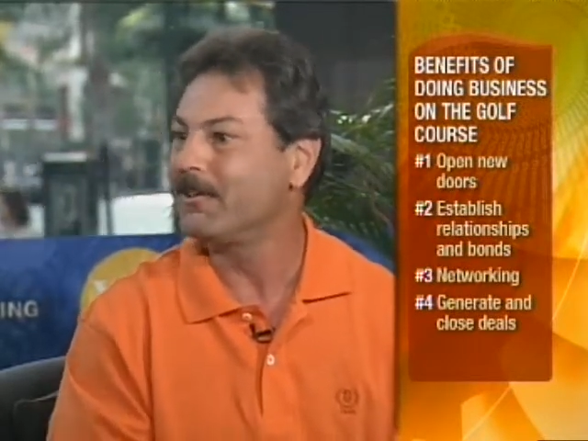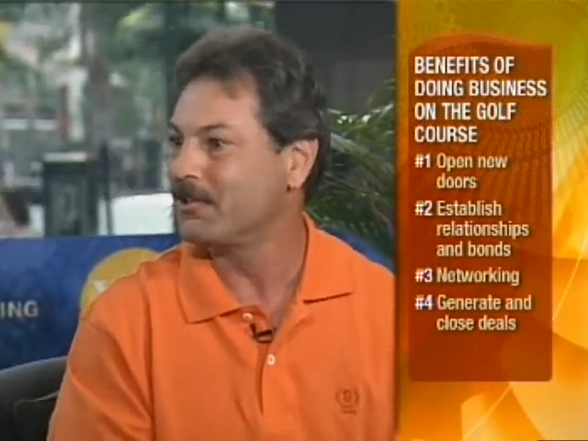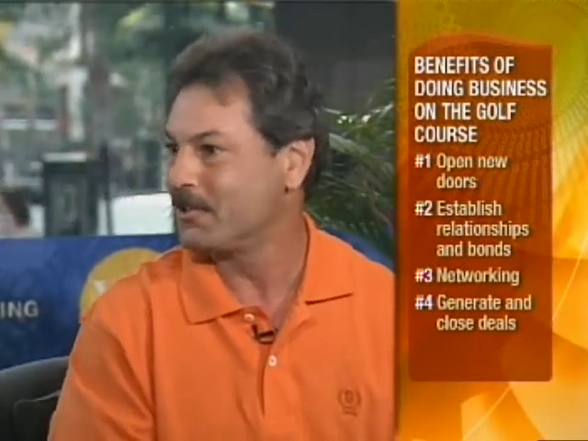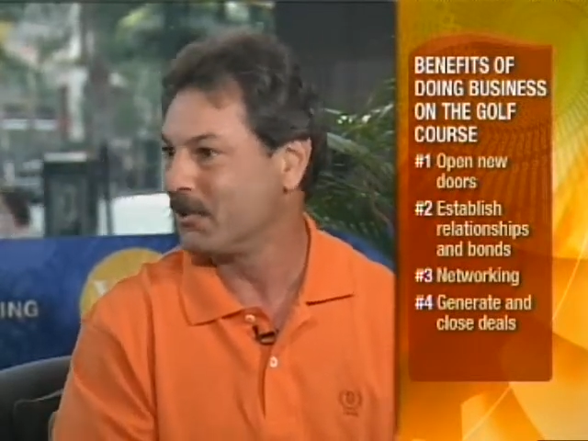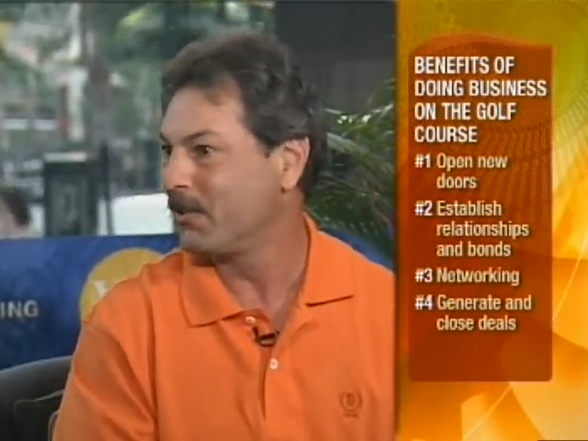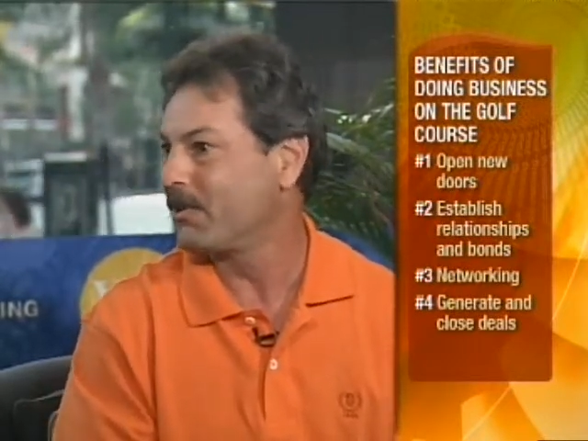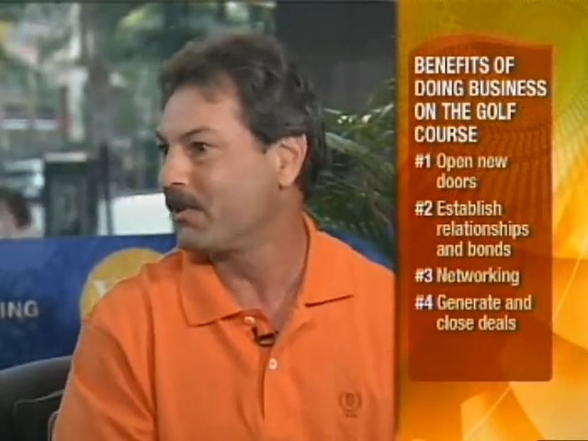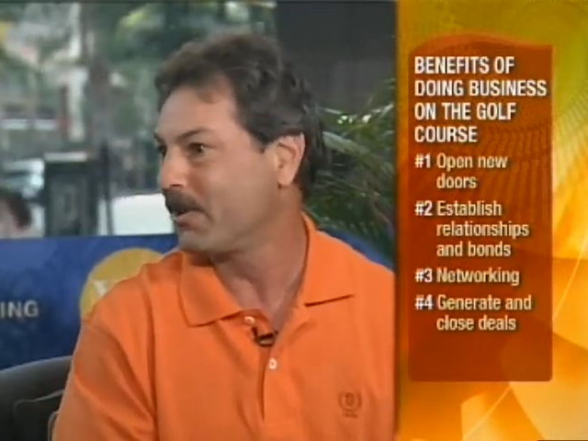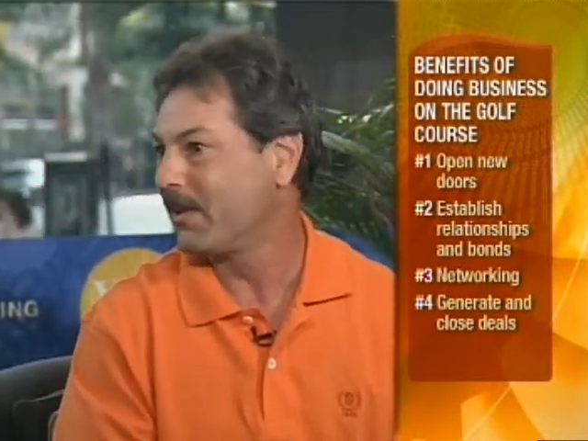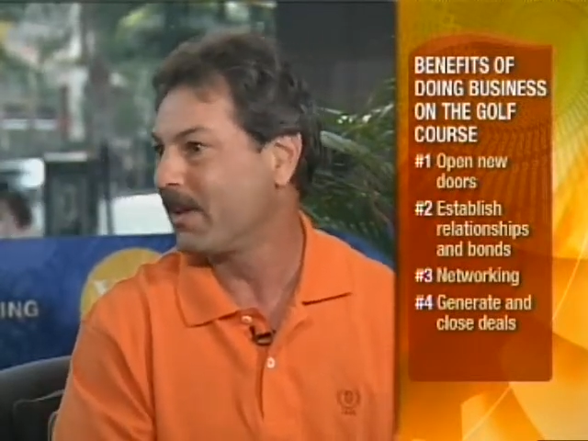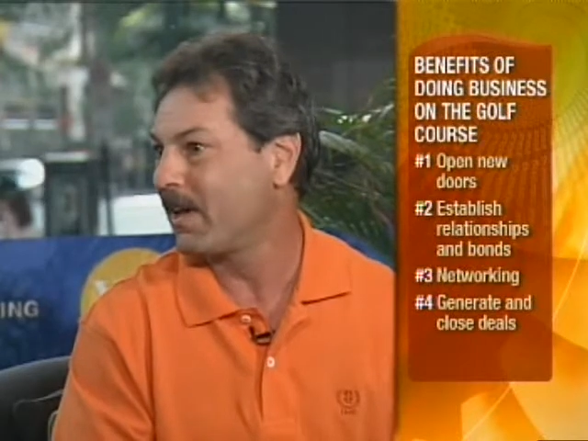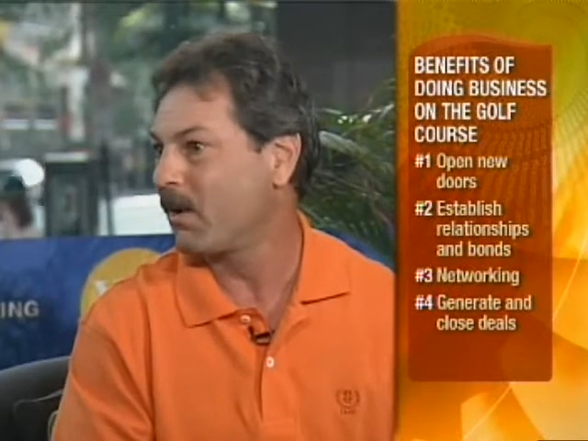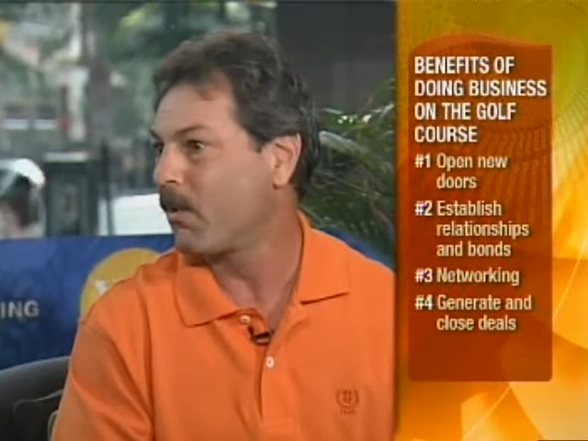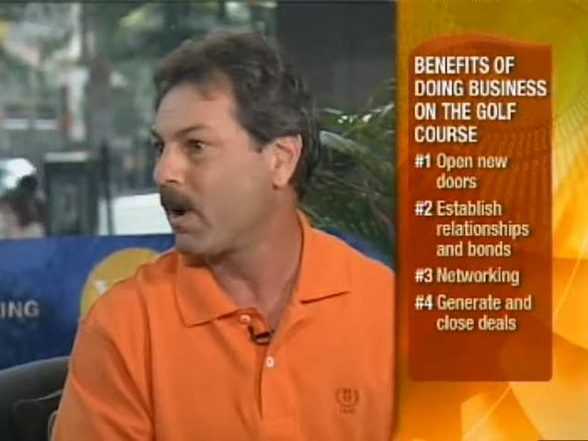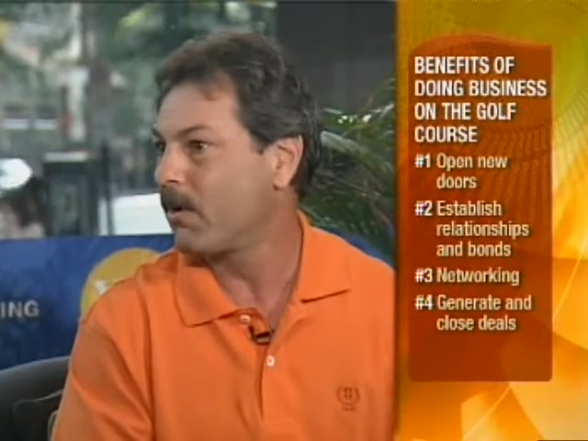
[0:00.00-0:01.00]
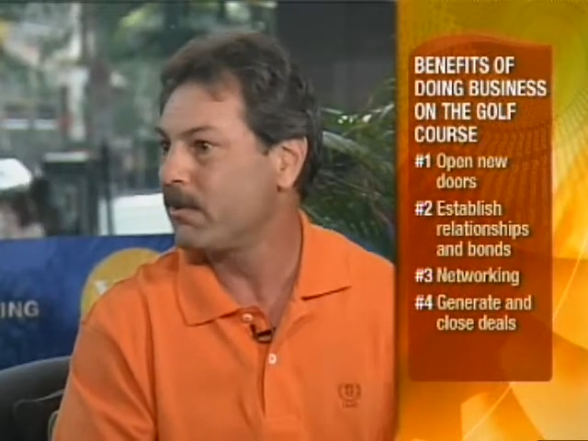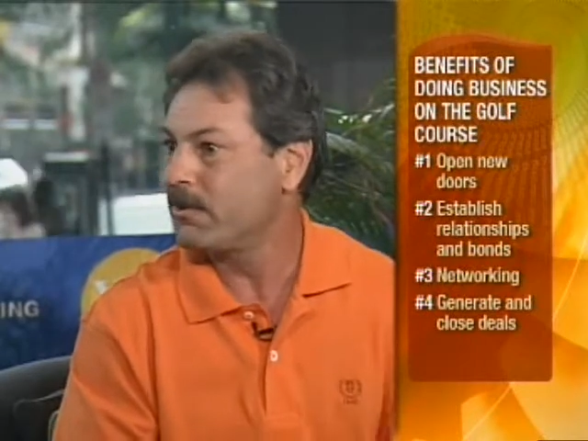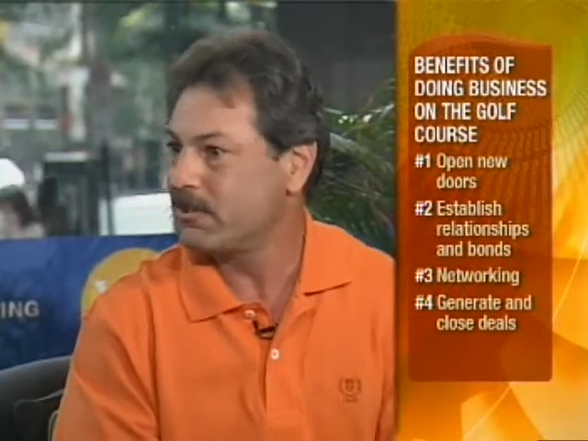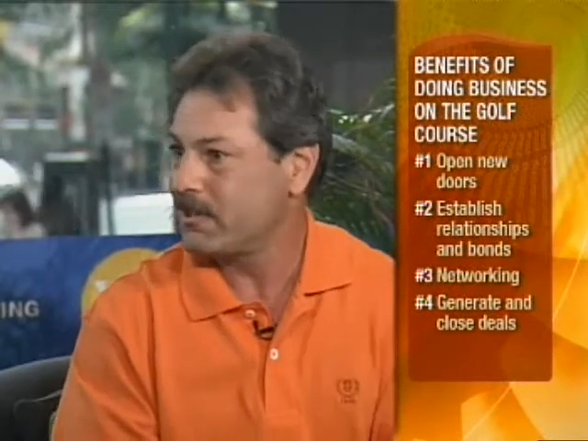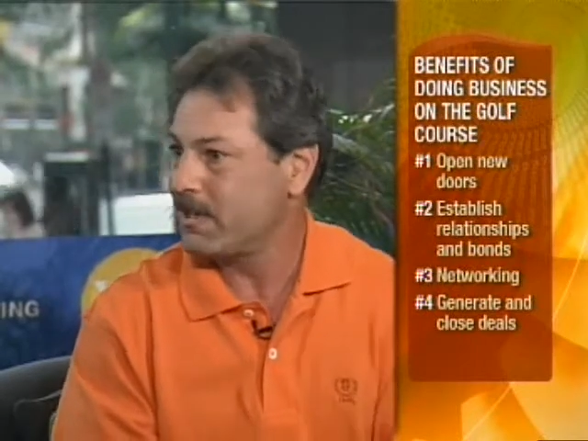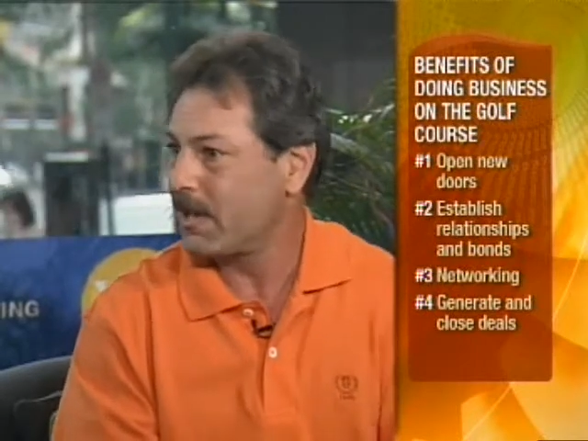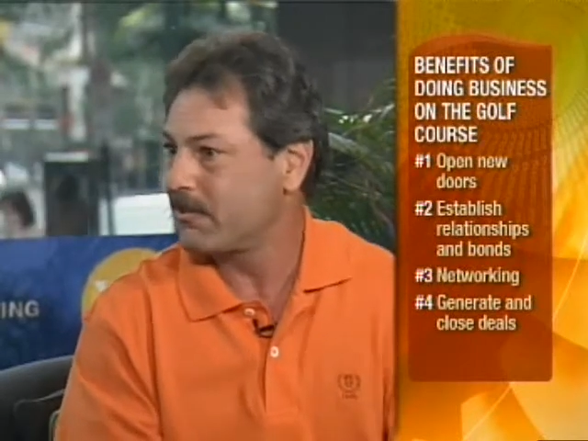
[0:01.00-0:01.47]
You see what you can get away with.
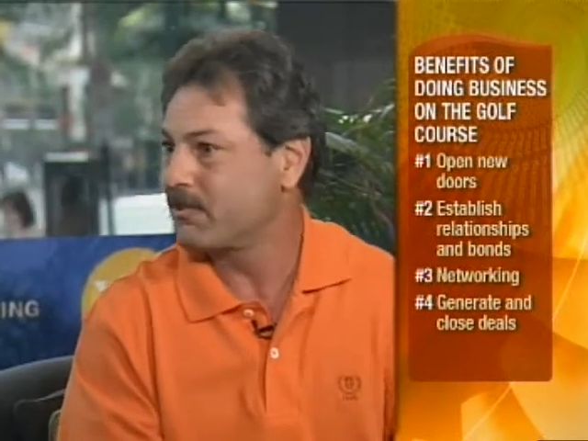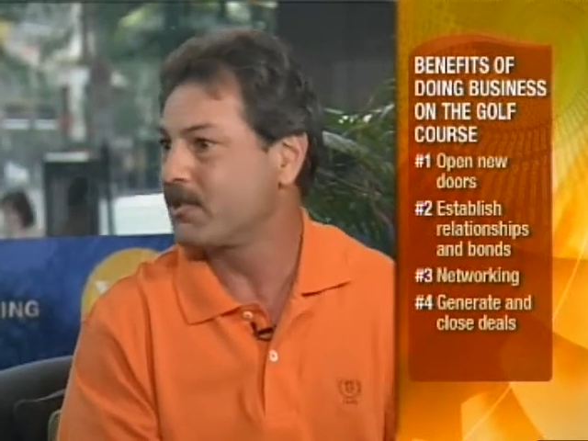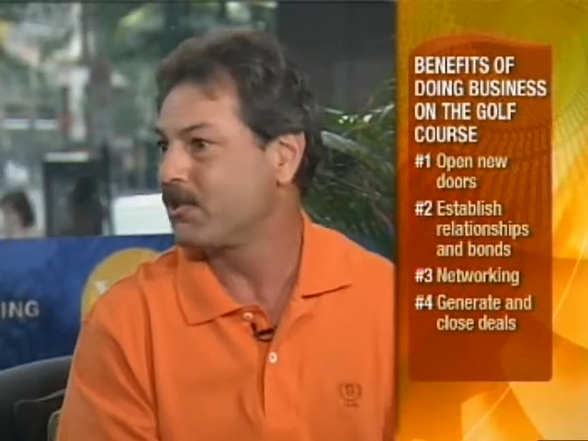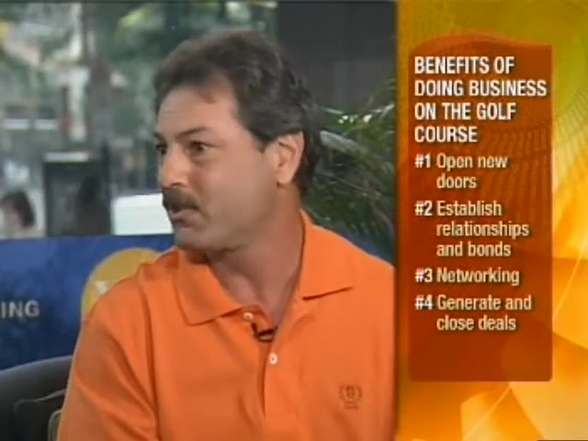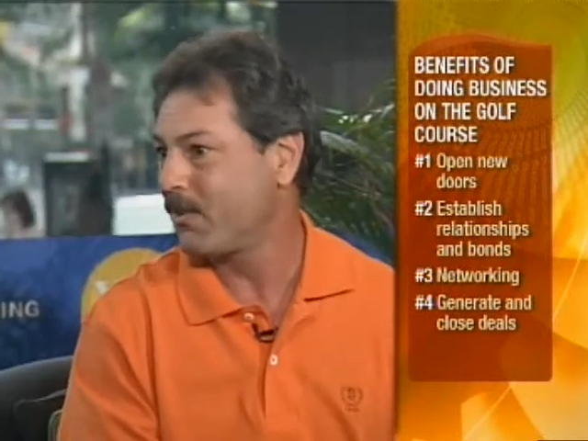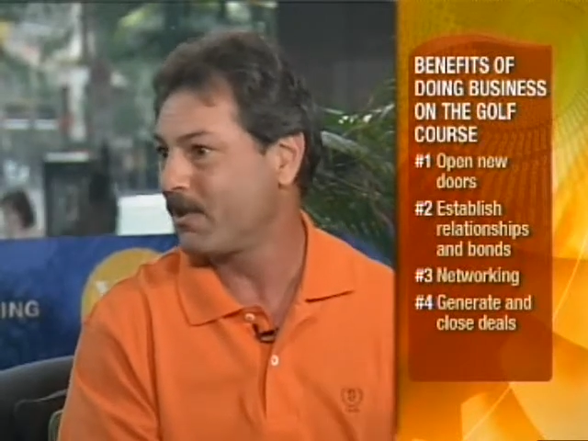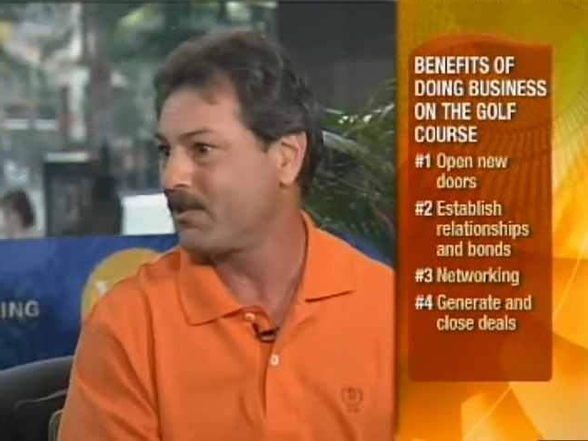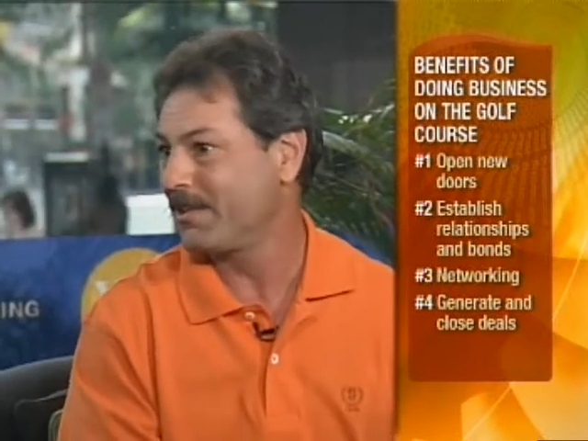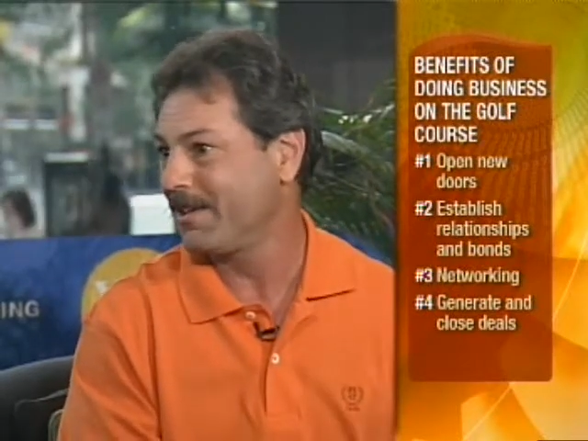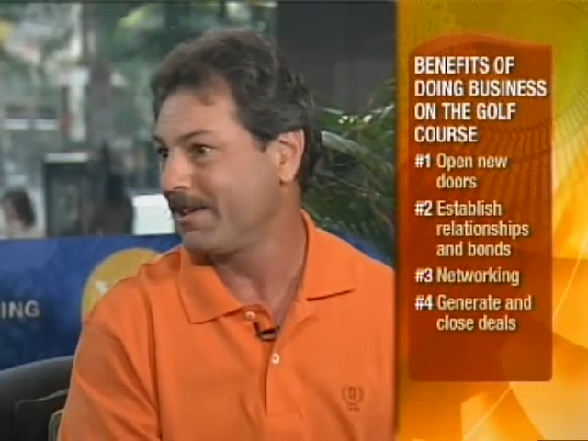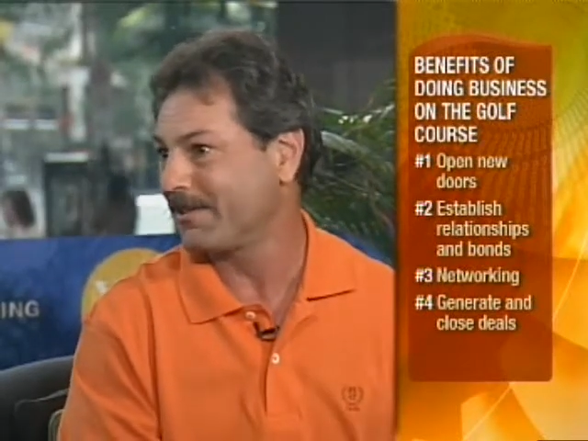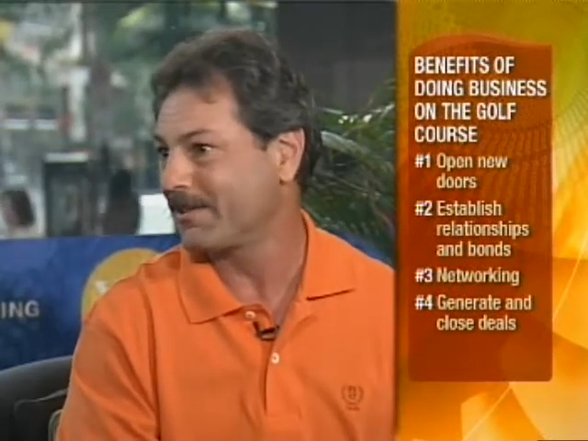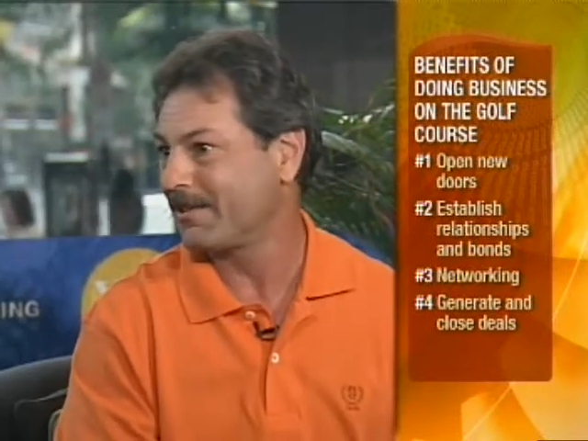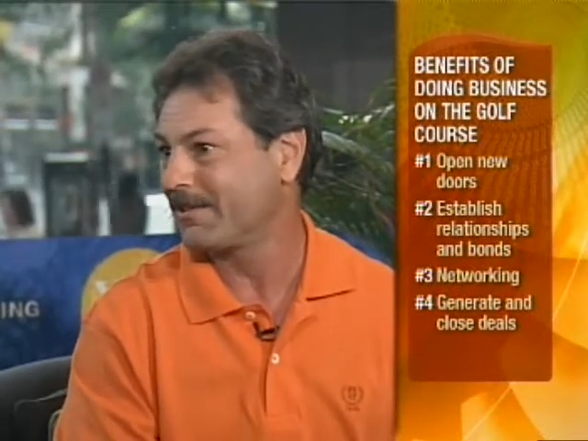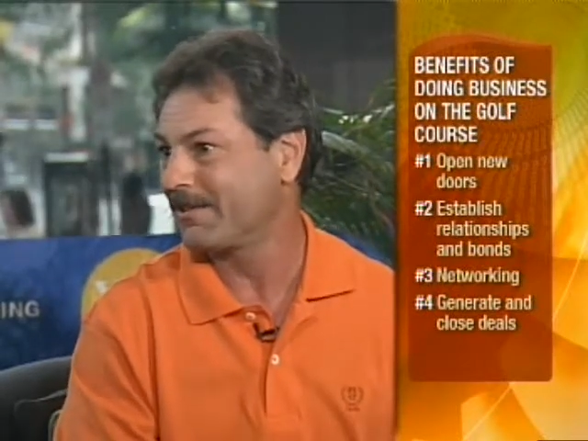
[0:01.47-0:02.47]
You see how the situation is.